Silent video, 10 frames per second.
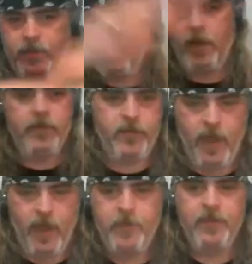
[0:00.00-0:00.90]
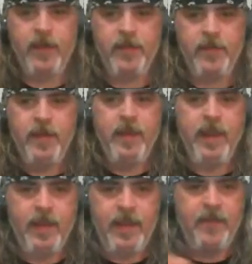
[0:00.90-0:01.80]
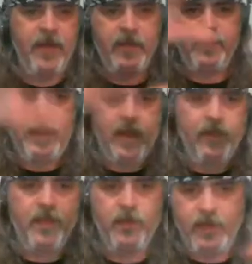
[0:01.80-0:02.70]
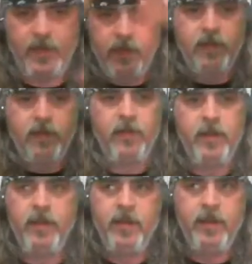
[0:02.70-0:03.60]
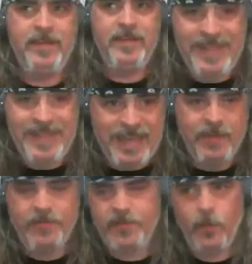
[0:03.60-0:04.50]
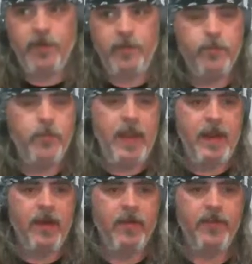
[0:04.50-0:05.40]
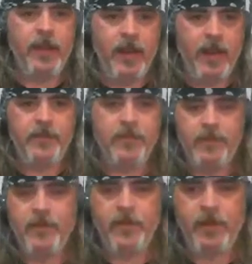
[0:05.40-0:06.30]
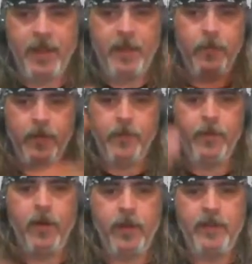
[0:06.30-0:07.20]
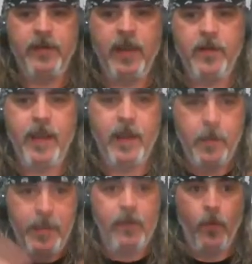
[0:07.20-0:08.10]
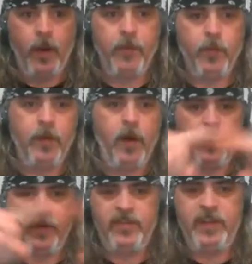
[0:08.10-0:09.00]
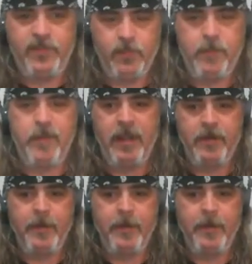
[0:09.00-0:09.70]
throughout the tribes and stuff. And they have evidence now that there's like a little city of sorts made out of like huts and stuff like that, where they would all get together, and a big one where all the chiefs would meet.